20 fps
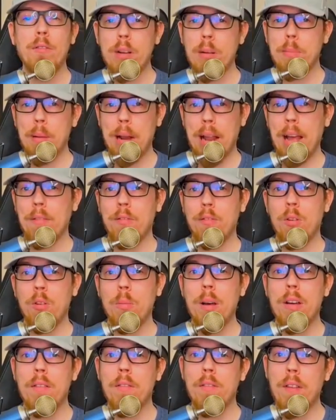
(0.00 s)
platform
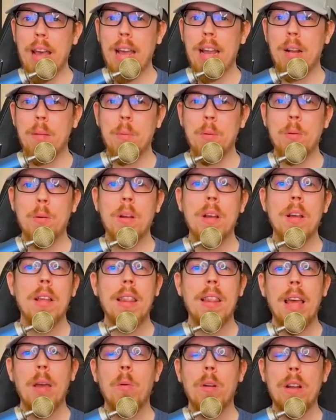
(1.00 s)
available.
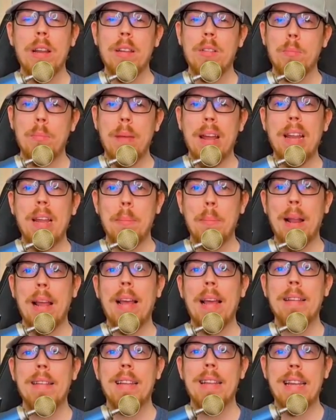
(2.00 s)
They want as many
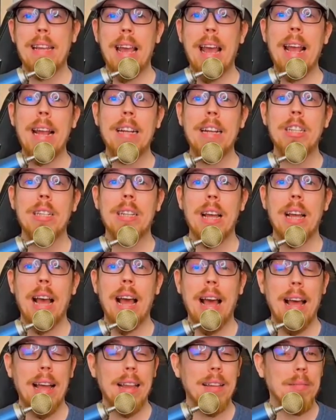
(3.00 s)
players engaged
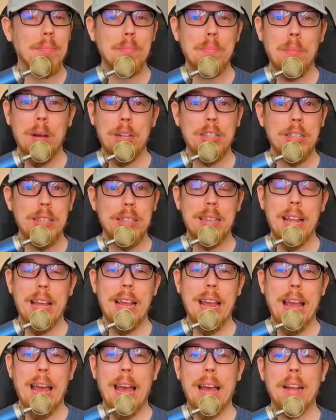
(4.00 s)
as much as they
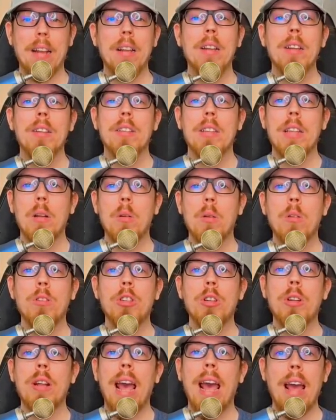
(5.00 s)
can, so they'll
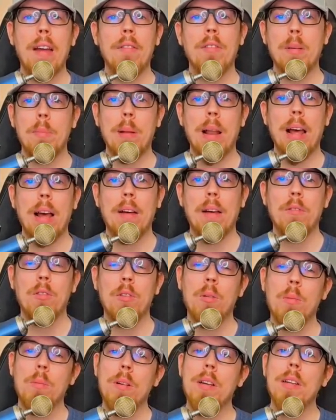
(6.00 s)
launch on every
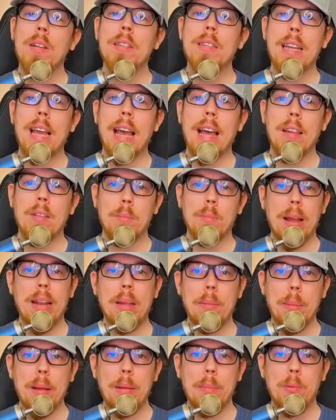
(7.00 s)
platform to get as many
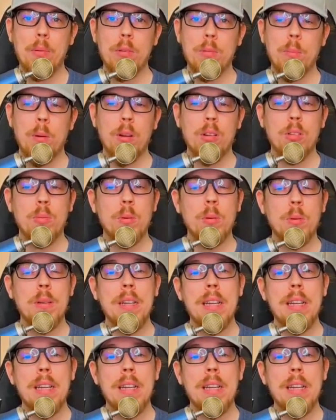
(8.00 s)
people as possible.